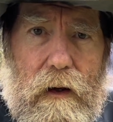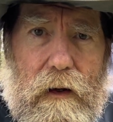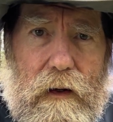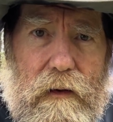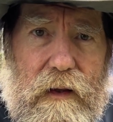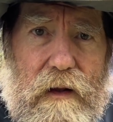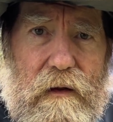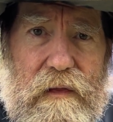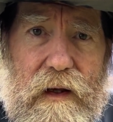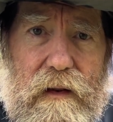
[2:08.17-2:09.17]
And the other
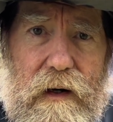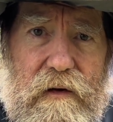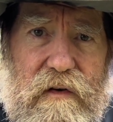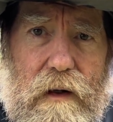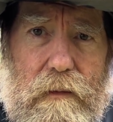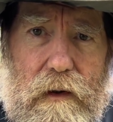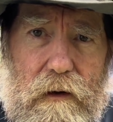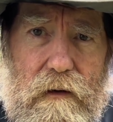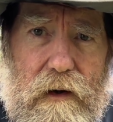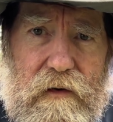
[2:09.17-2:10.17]
thing that I stumbled
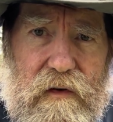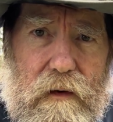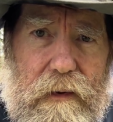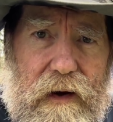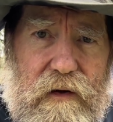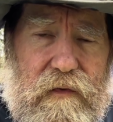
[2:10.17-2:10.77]
across in the past